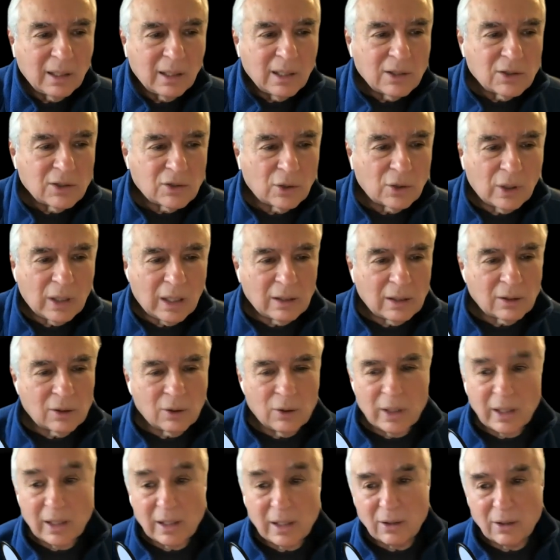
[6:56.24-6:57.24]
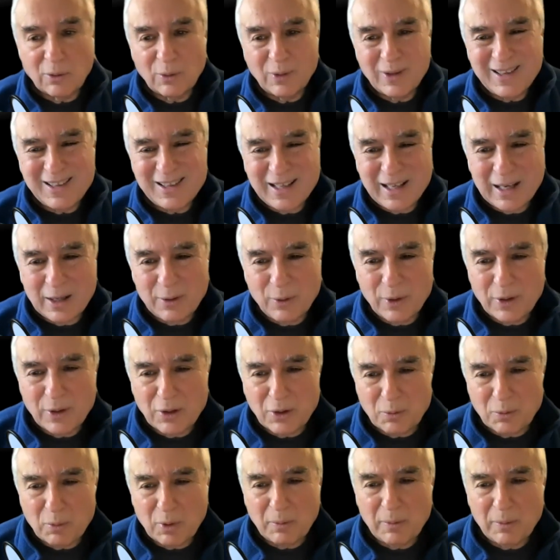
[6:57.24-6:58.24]
So I'll go ahead and read that with
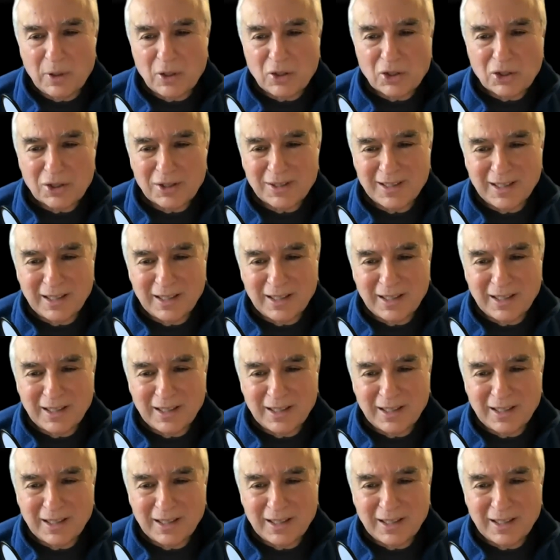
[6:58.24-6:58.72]
your permission.